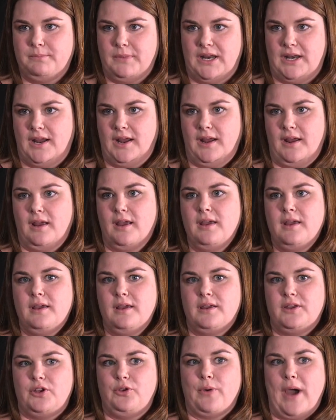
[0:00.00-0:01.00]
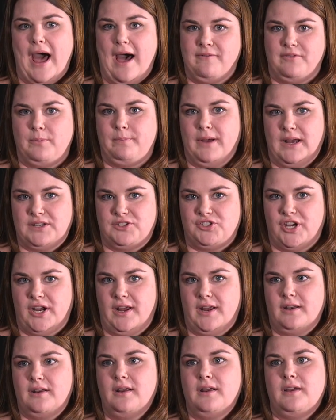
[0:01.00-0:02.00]
meaning you have a
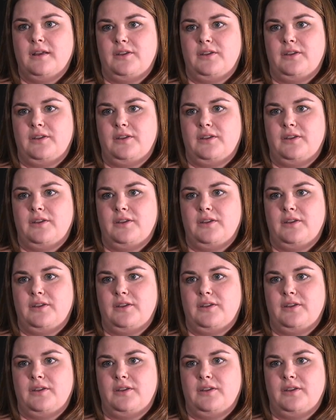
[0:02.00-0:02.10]
budget,